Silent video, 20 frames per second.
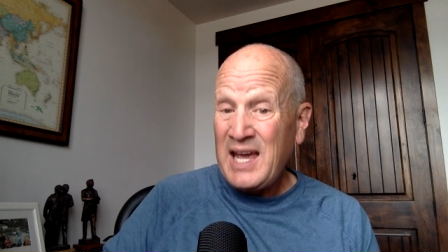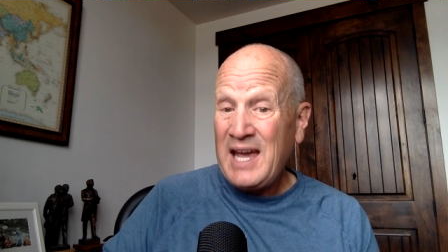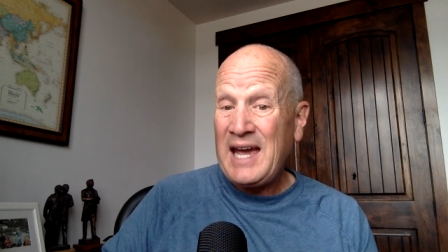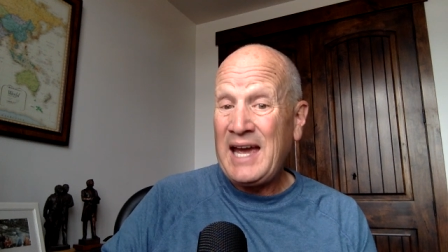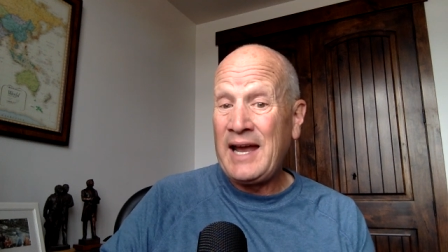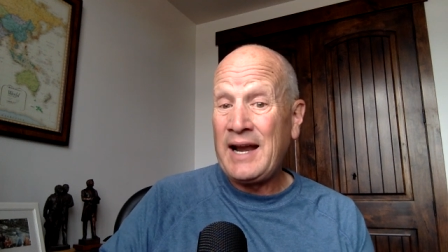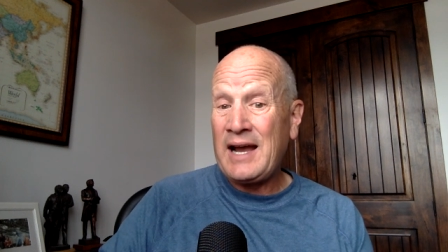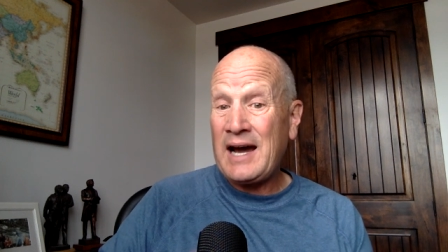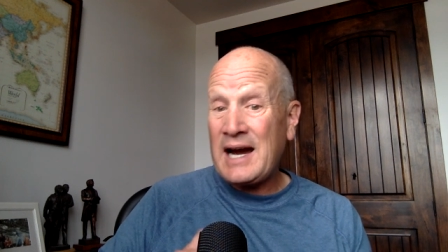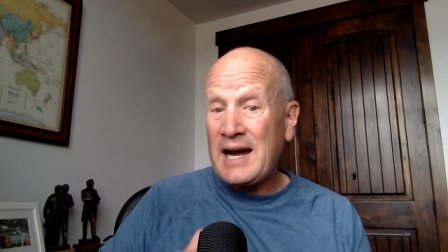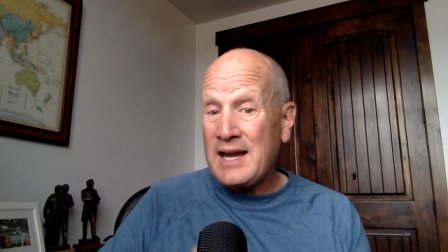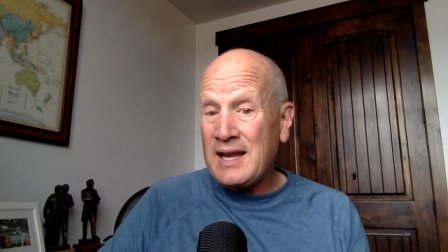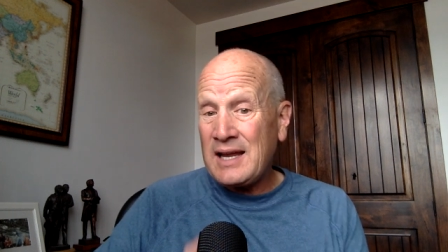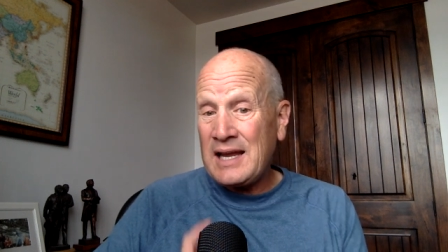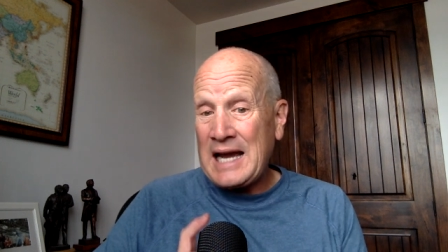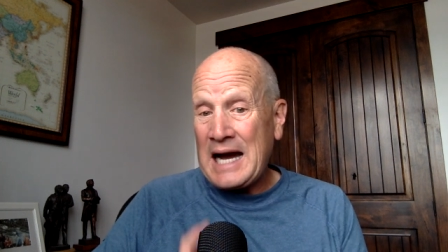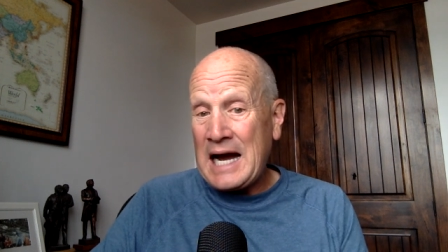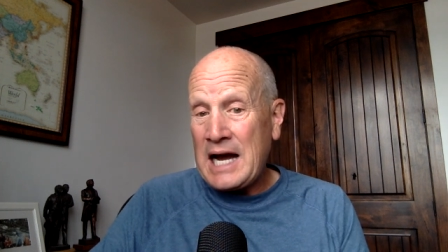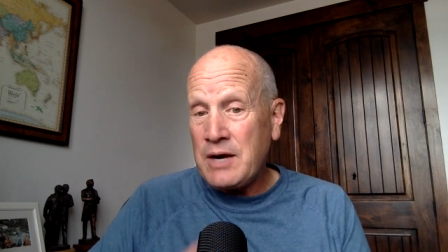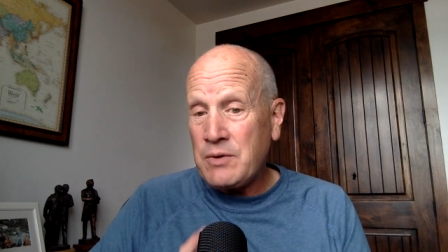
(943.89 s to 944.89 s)
And
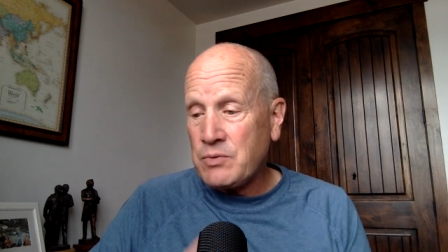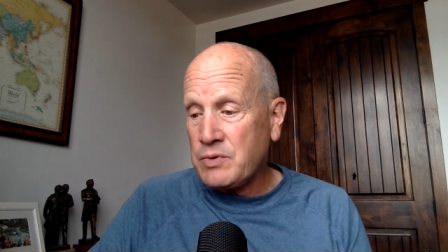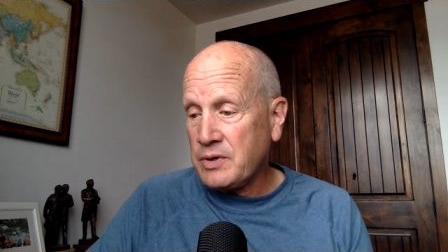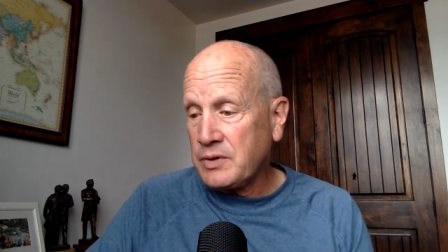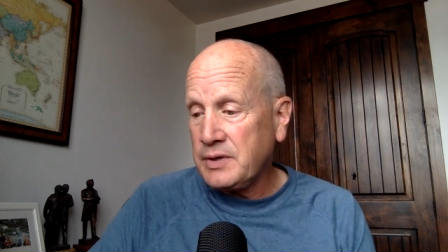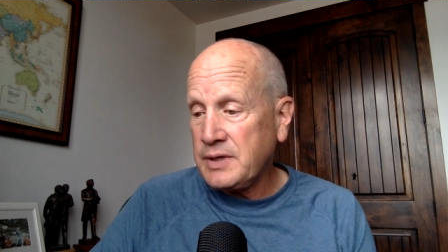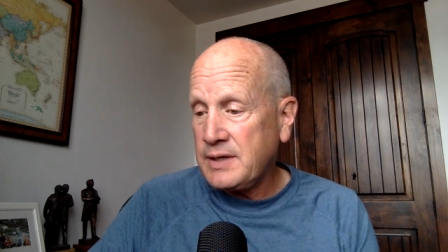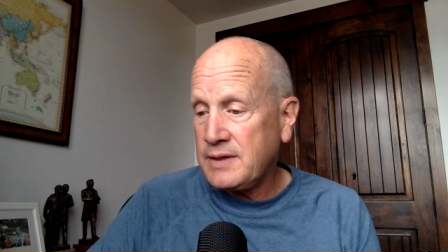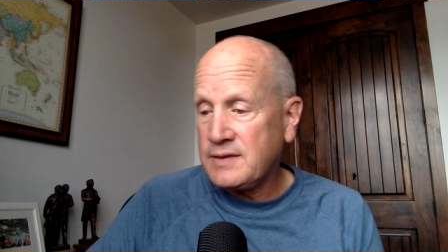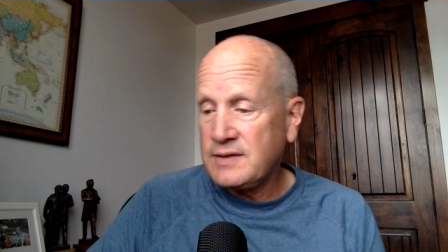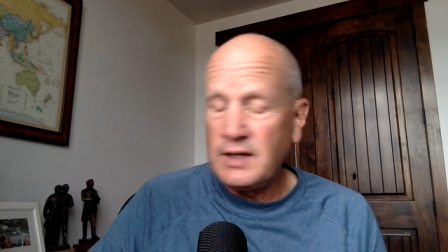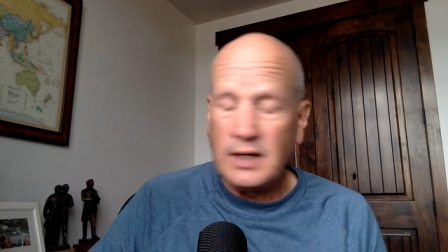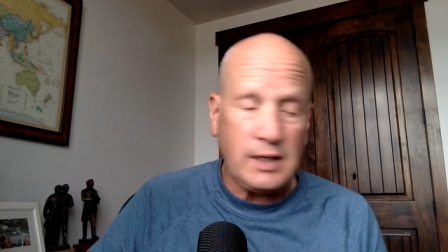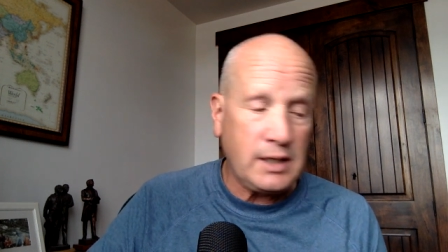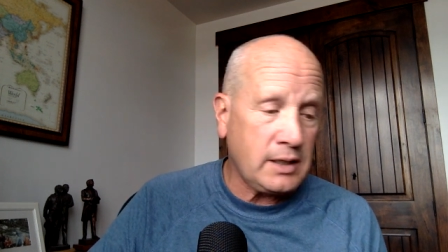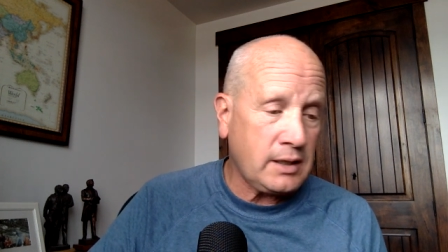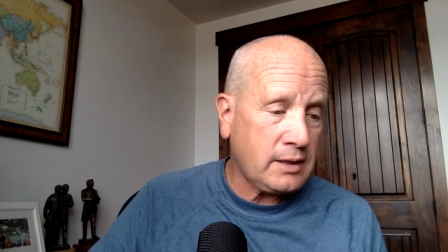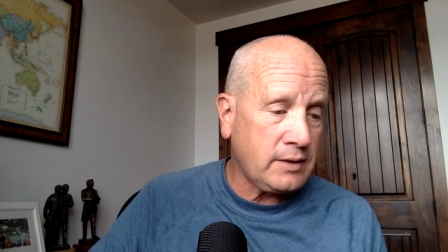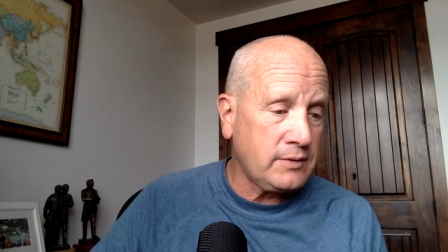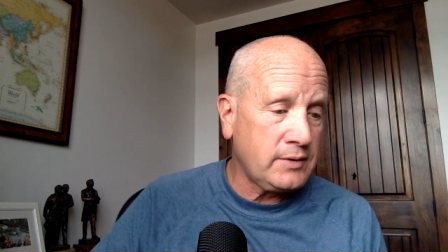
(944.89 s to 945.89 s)
I, I really
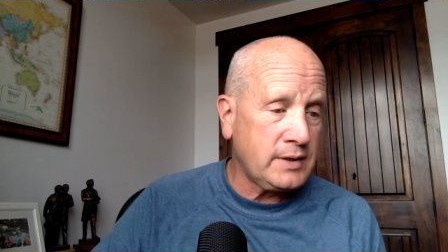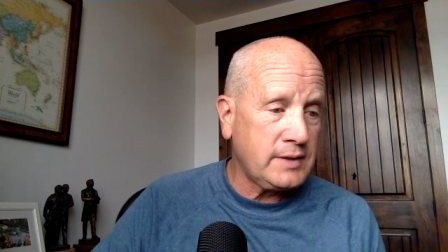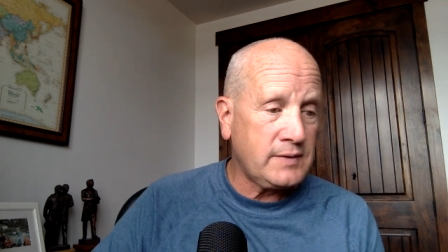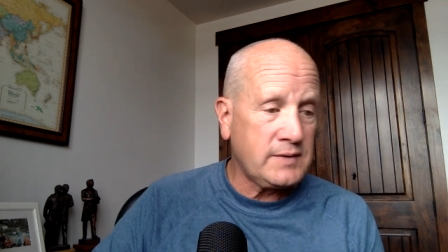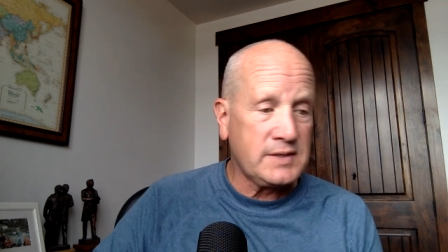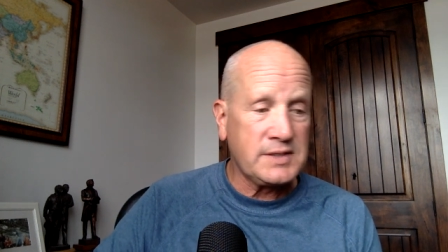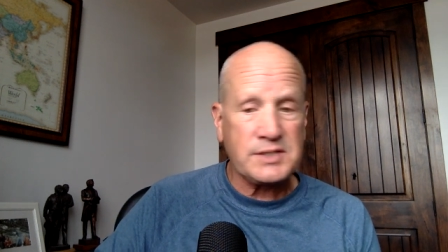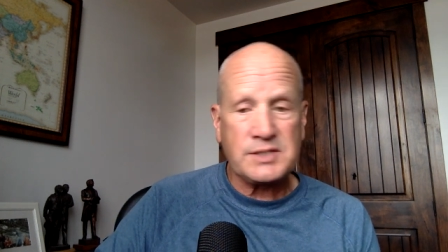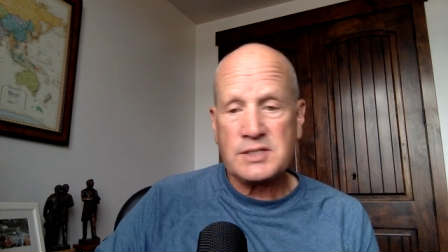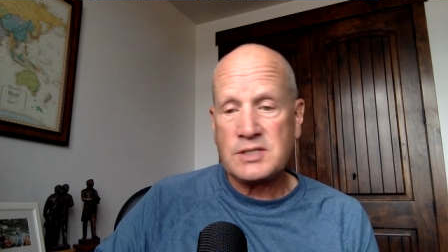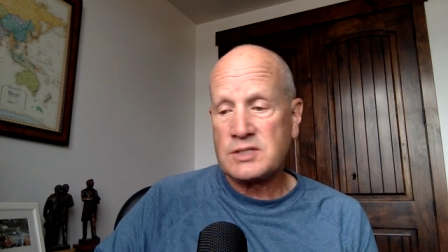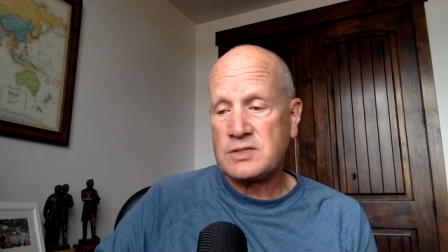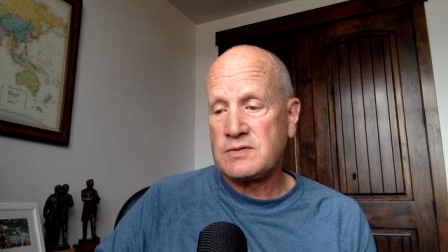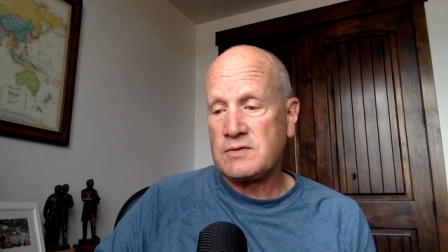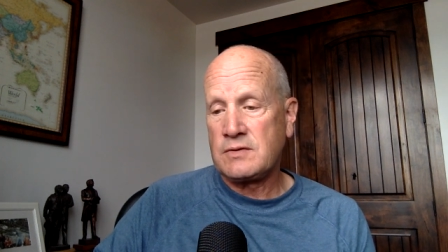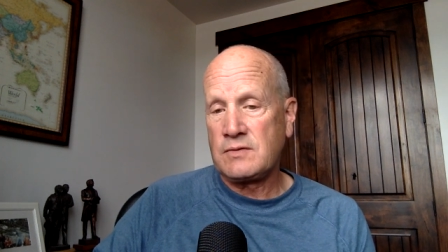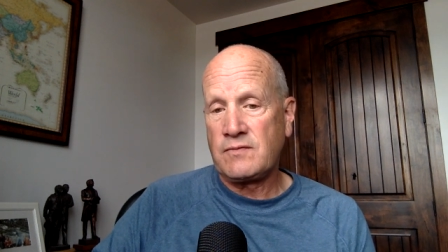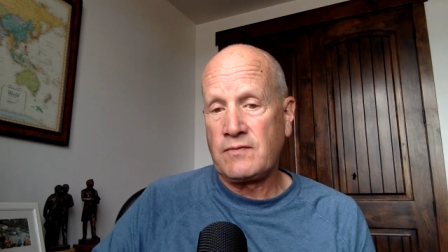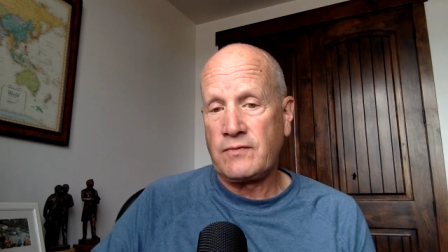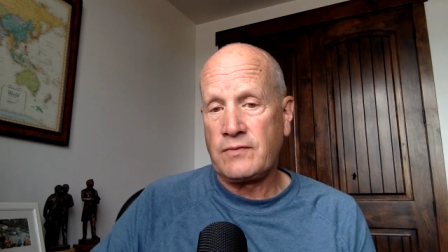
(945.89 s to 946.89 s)
think that this
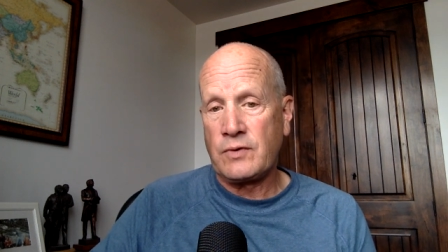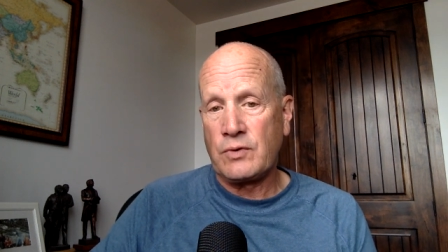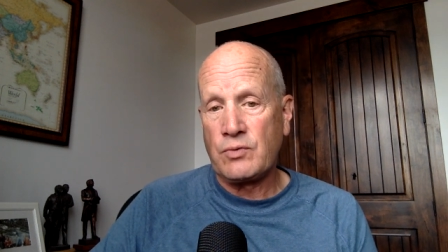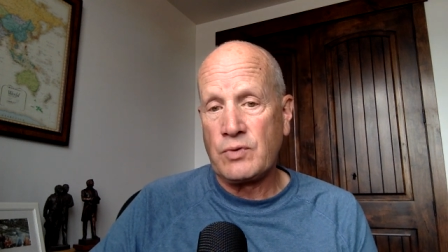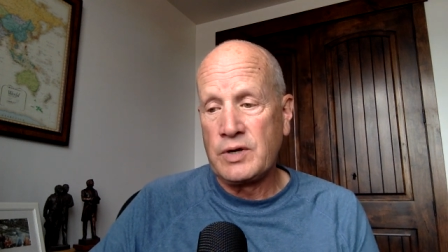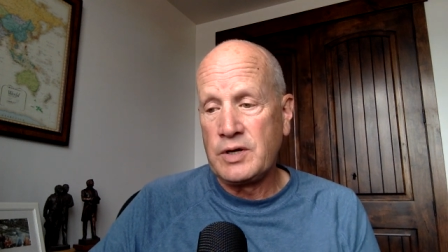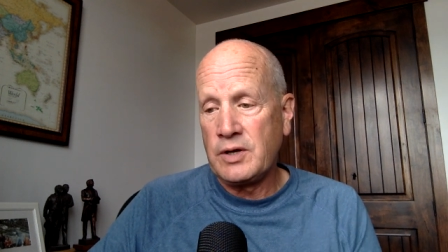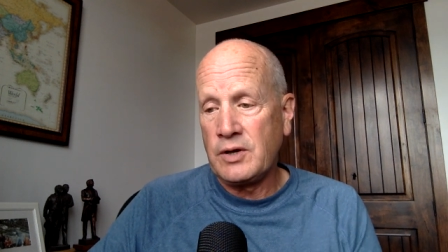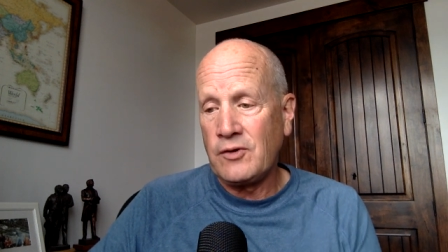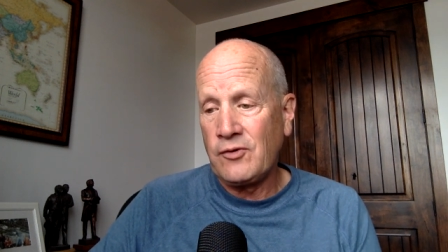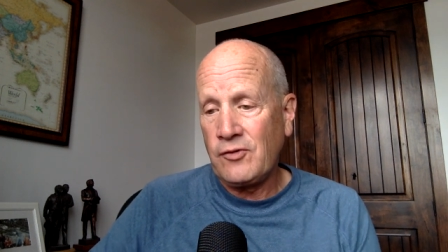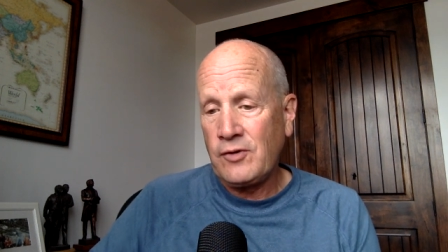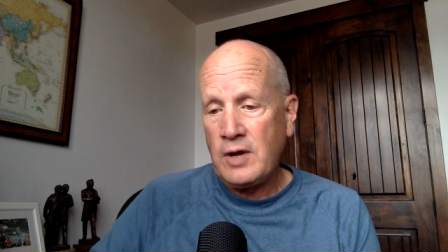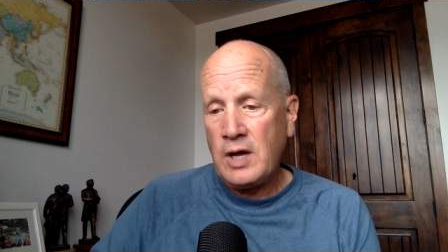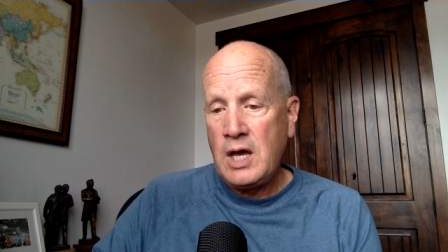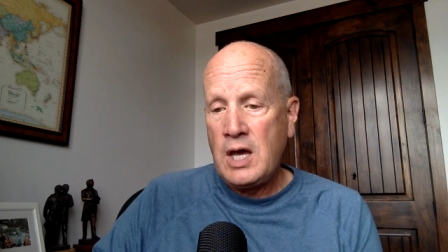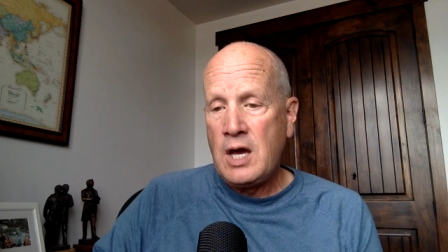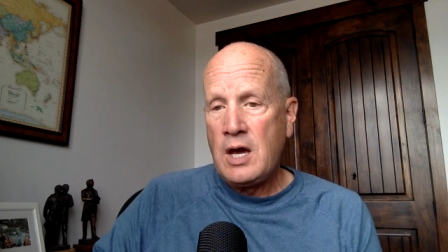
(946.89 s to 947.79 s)
is for reals.